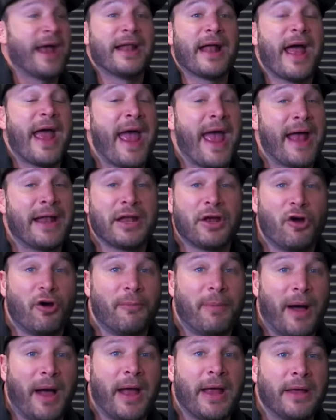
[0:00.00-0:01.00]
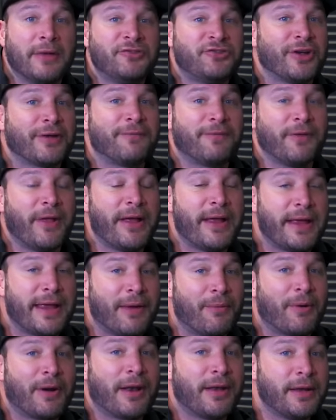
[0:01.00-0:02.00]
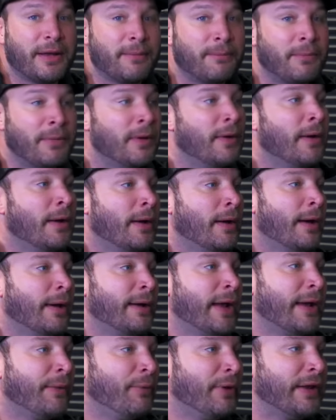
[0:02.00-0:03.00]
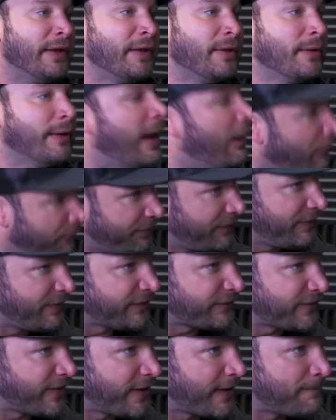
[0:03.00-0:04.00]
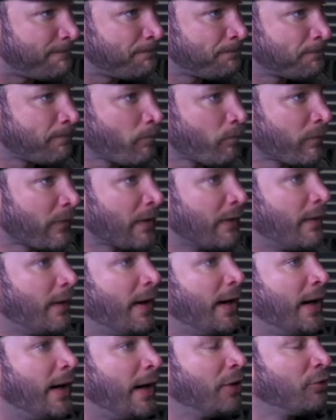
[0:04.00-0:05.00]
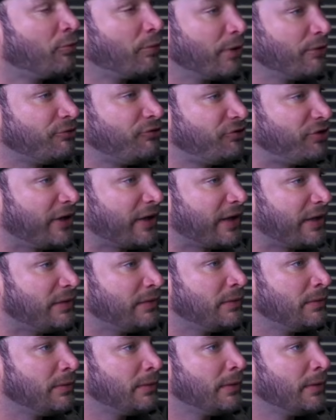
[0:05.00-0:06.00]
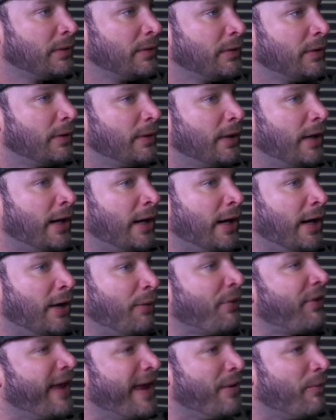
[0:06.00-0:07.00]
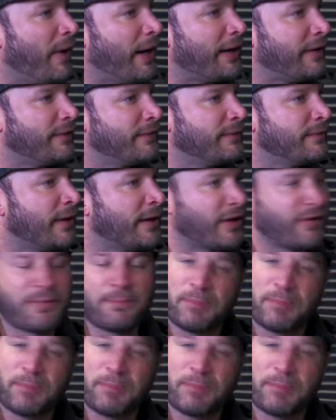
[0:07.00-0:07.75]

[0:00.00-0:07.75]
And I had to go by Chick-fil-A and get one of them. And I went healthy this time. grilled chicken with egg white, and it's